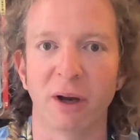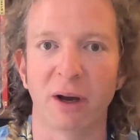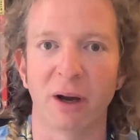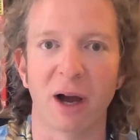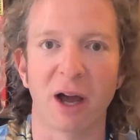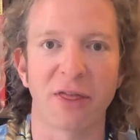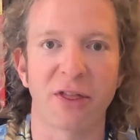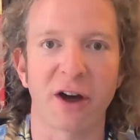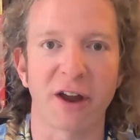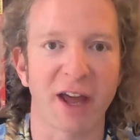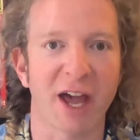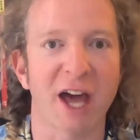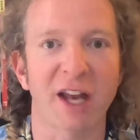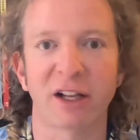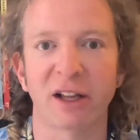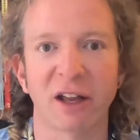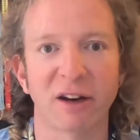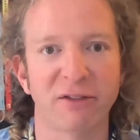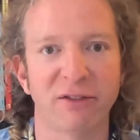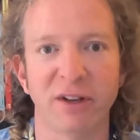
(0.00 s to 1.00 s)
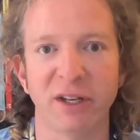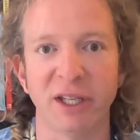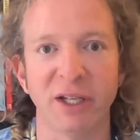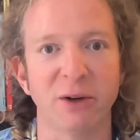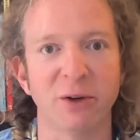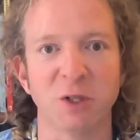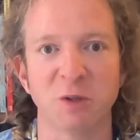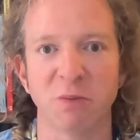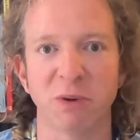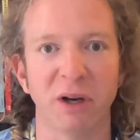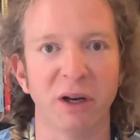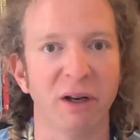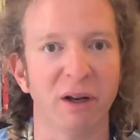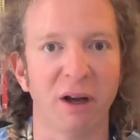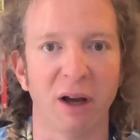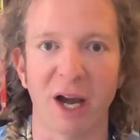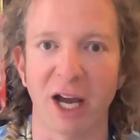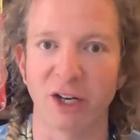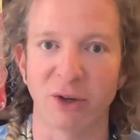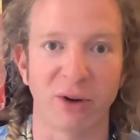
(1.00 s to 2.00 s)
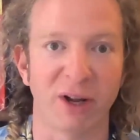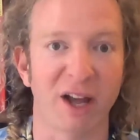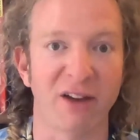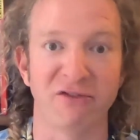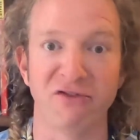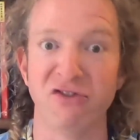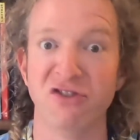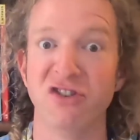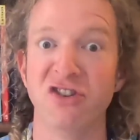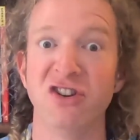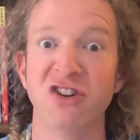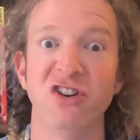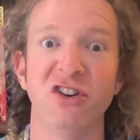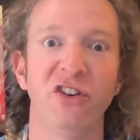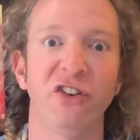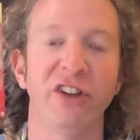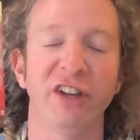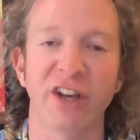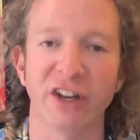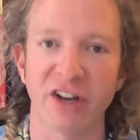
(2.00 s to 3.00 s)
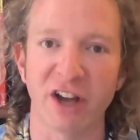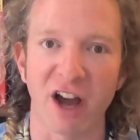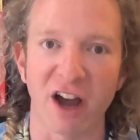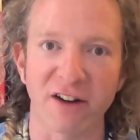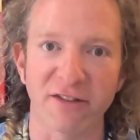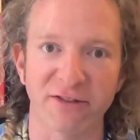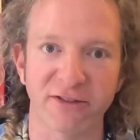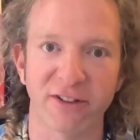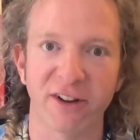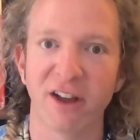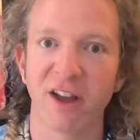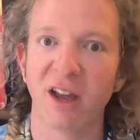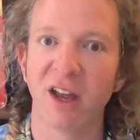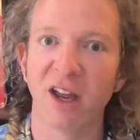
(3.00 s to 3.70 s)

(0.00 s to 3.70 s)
Uh, I thought I had a lot of videos, but I don't have nearly enough